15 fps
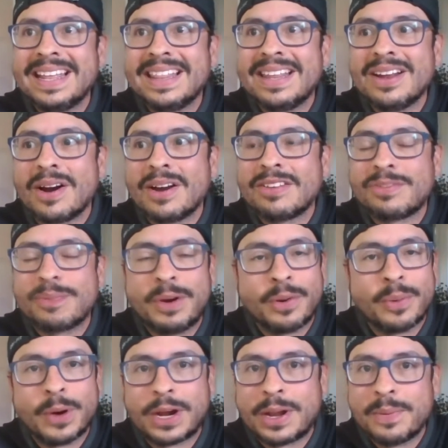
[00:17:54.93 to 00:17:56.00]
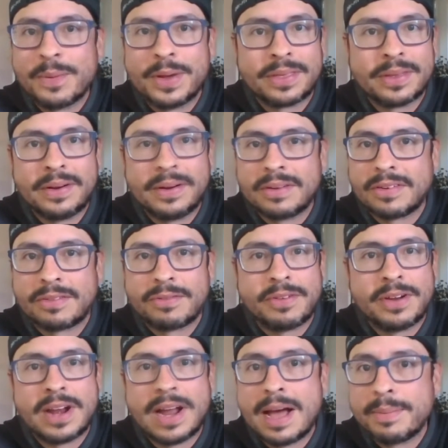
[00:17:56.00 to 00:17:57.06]
The artists we were working with are just
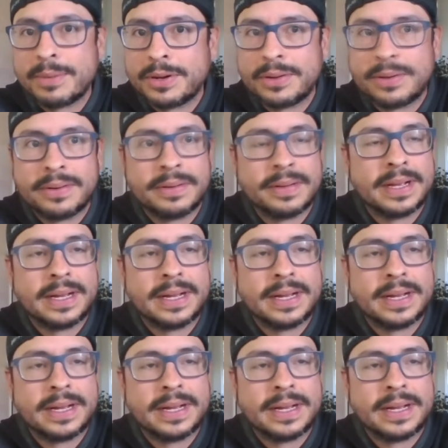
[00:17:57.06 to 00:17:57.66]
phenomenal.